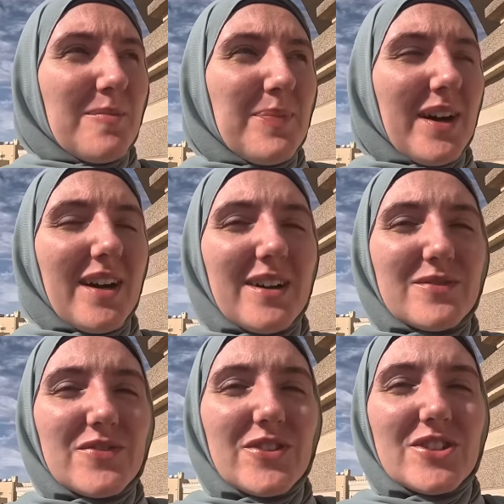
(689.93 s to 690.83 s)
but
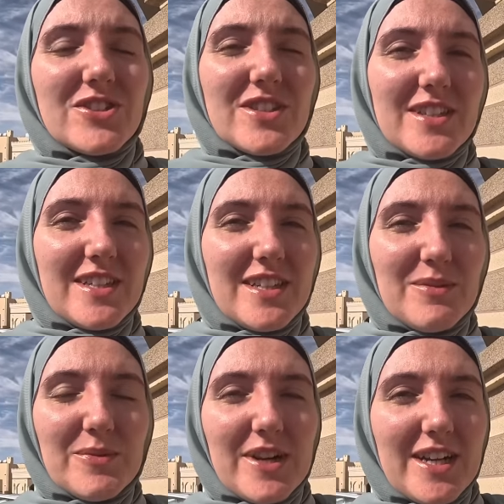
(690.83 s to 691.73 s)
unfortunately
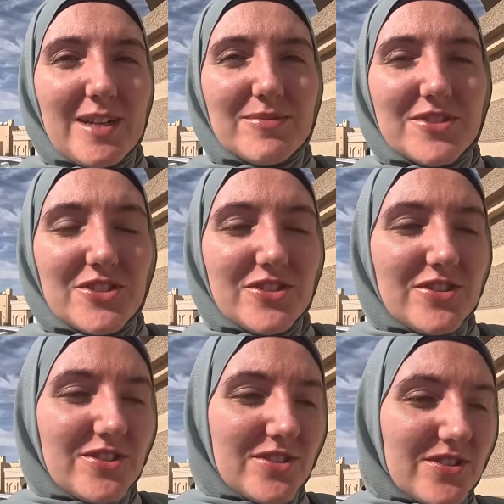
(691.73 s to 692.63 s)
we weren't able to do
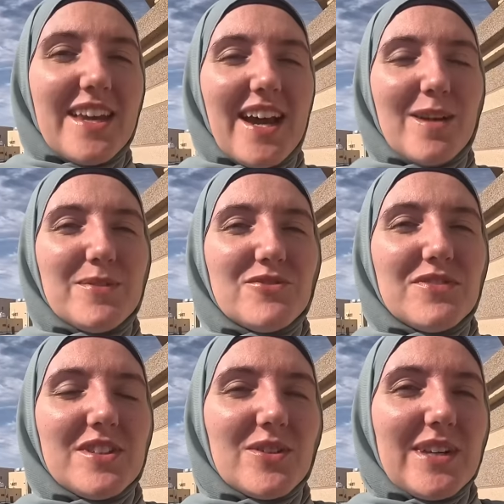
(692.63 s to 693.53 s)
so. The app is
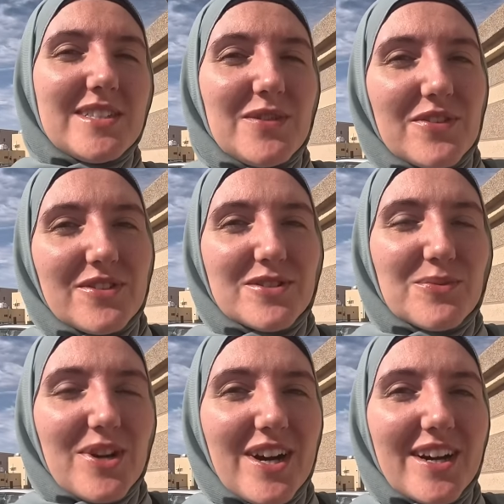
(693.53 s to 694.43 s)
really quite difficult to
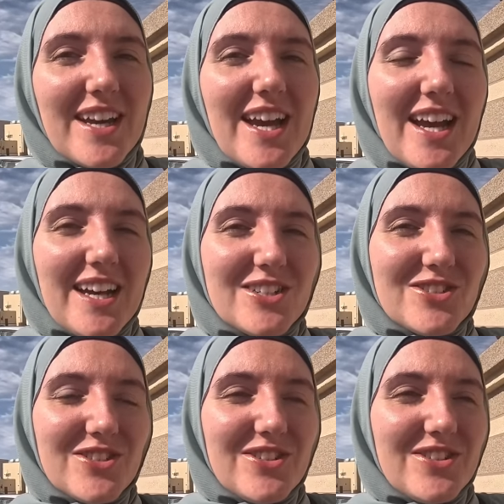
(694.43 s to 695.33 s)
work. As
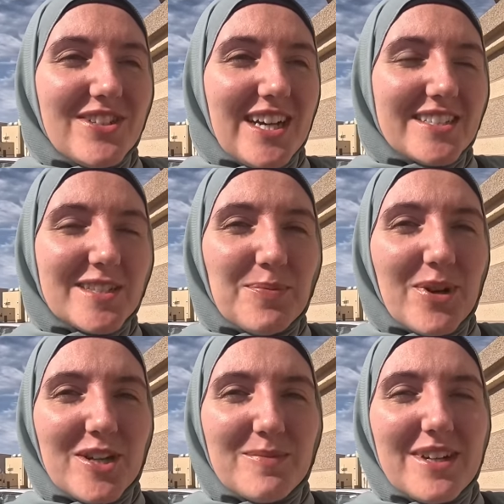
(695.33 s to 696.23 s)
soon as an
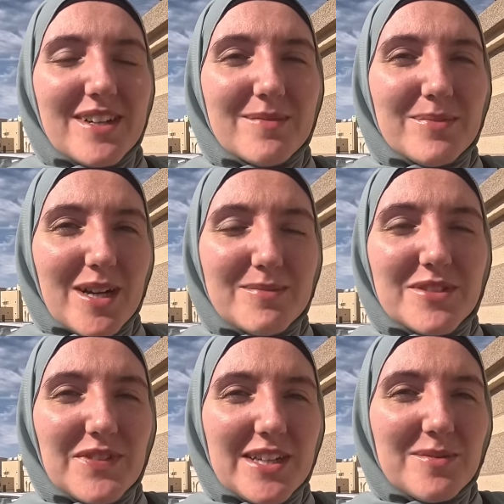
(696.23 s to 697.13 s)
appointment becomes
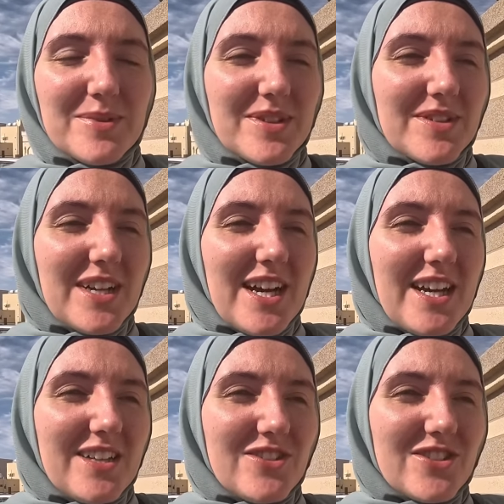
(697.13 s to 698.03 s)
available,
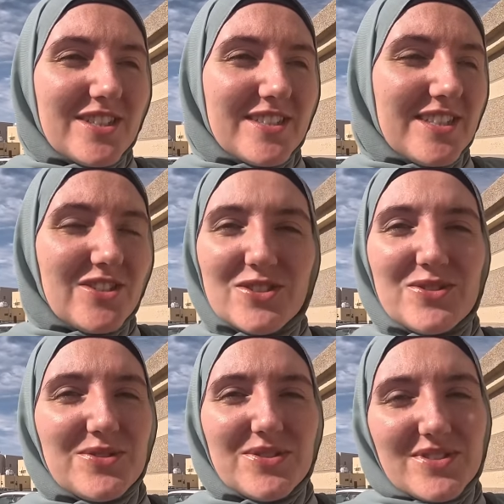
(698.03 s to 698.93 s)
it just
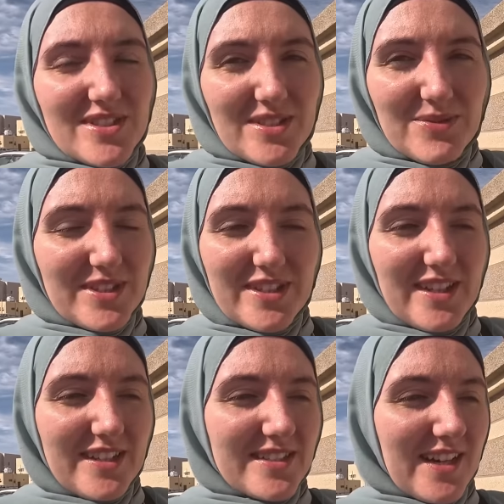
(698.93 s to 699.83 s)
goes within
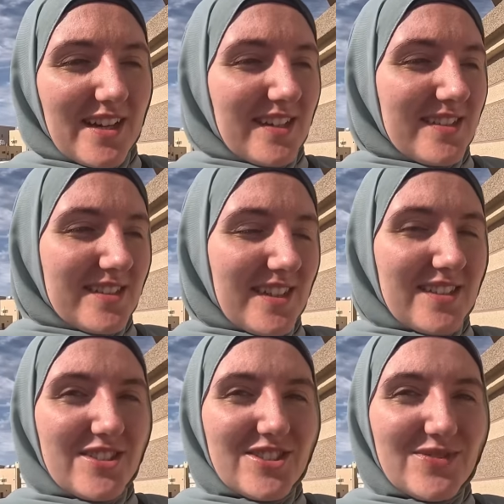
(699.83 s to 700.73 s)
that second, and
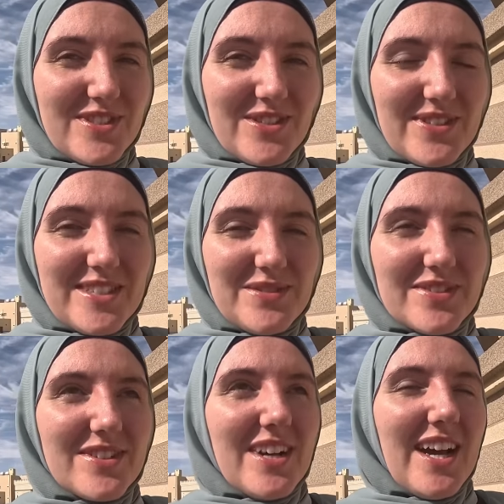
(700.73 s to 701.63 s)
it's just really quite
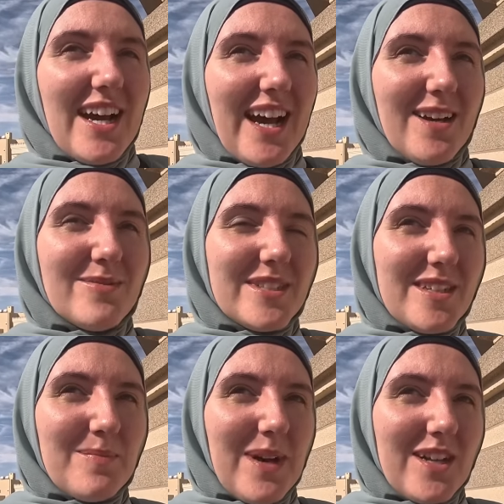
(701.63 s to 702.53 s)
difficult.
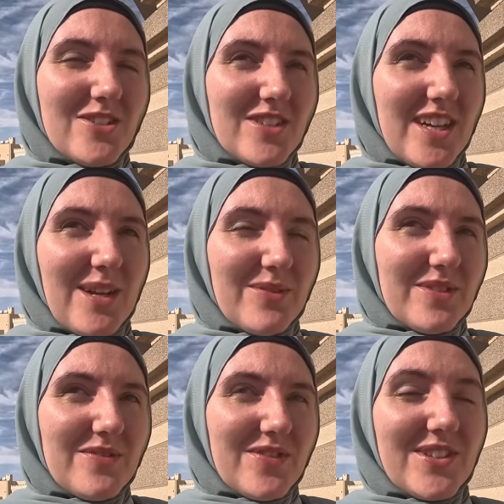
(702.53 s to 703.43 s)
Hamza managed to get
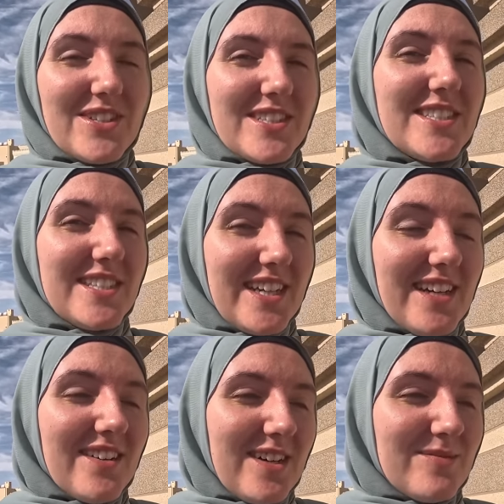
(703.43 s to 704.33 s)
one for today,
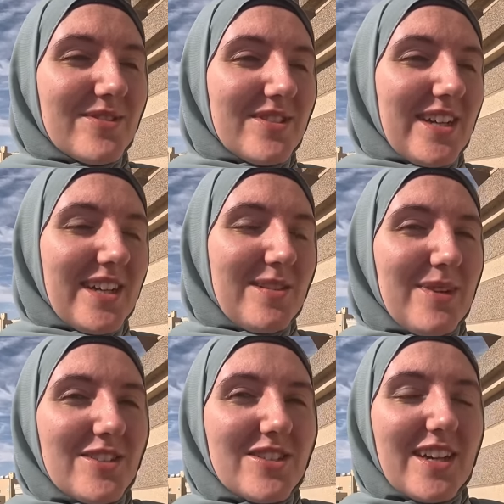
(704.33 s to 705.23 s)
alhamdulillah. He
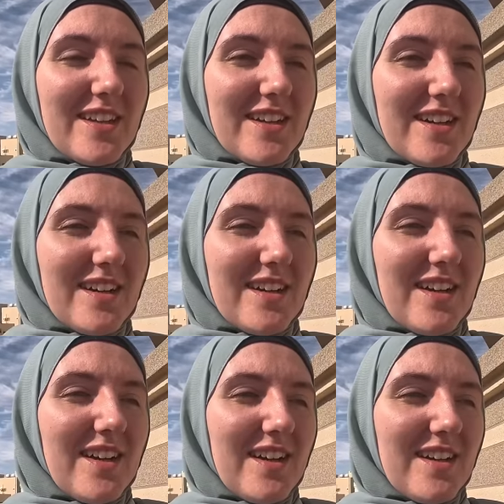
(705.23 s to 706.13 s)
managed to get that
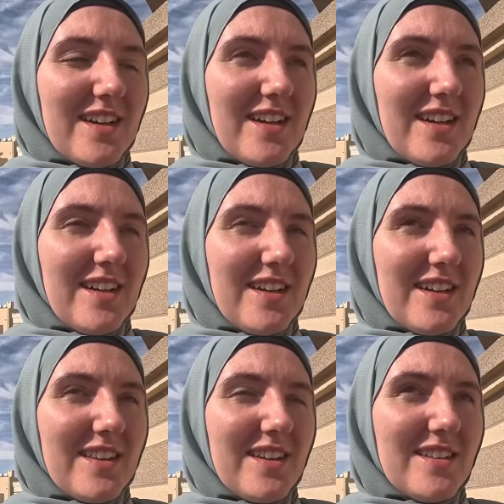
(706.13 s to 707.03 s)
I
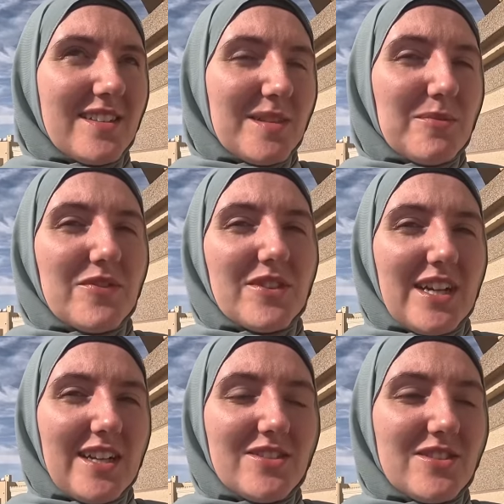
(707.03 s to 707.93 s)
think the day before
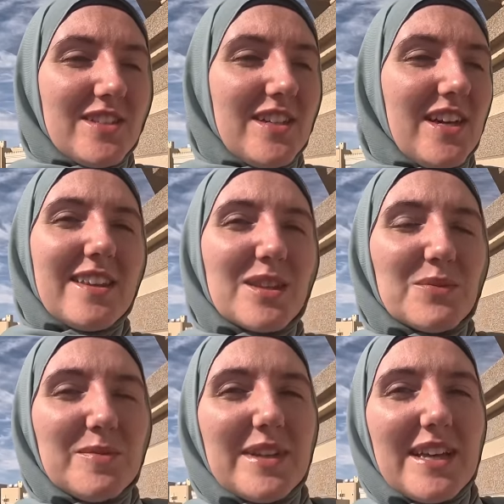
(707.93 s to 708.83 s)
yesterday. I think the
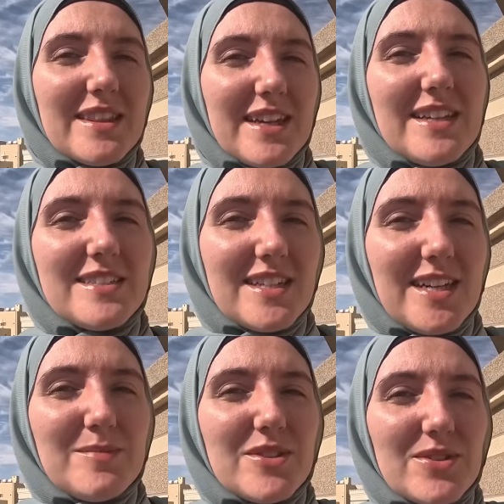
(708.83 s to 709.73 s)
women get less
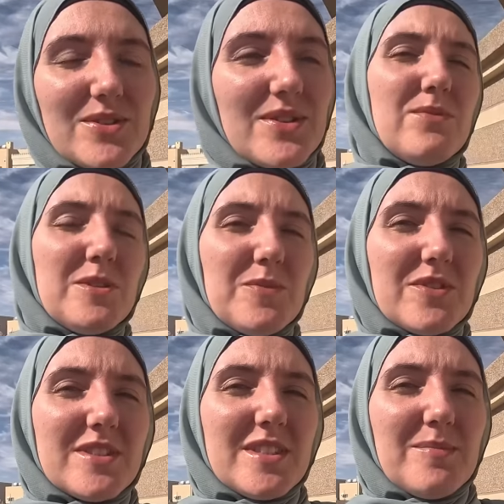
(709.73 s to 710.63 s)
time to go. We spoke
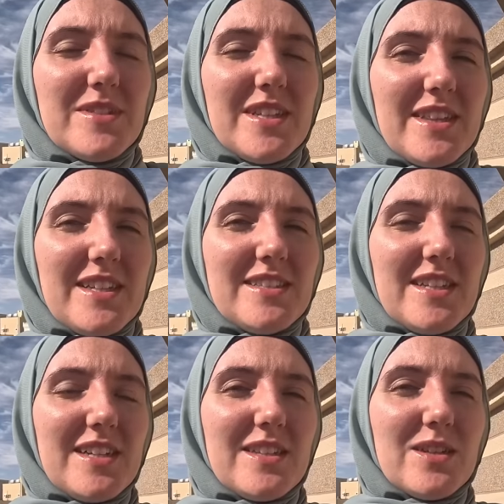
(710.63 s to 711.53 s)
to somebody and they
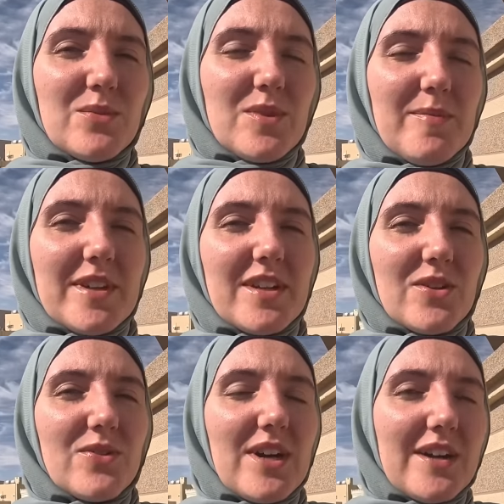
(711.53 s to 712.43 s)
said that the women can
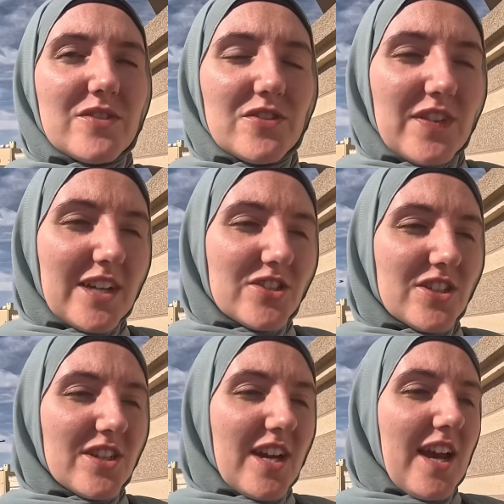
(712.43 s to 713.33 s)
go after
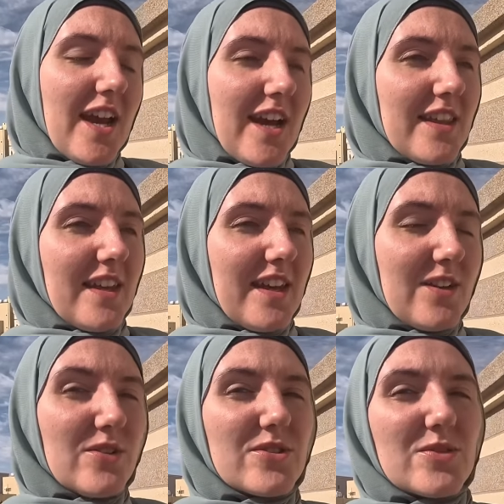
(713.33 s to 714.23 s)
Fajr and then
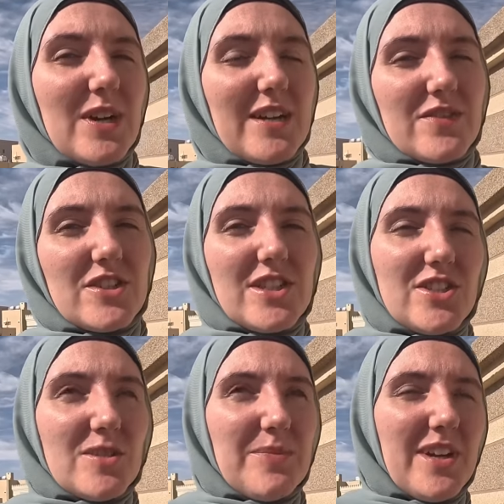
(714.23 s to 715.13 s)
also after
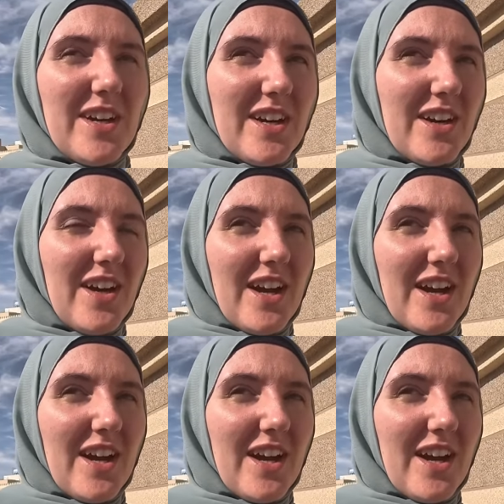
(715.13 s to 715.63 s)
Isha prayer.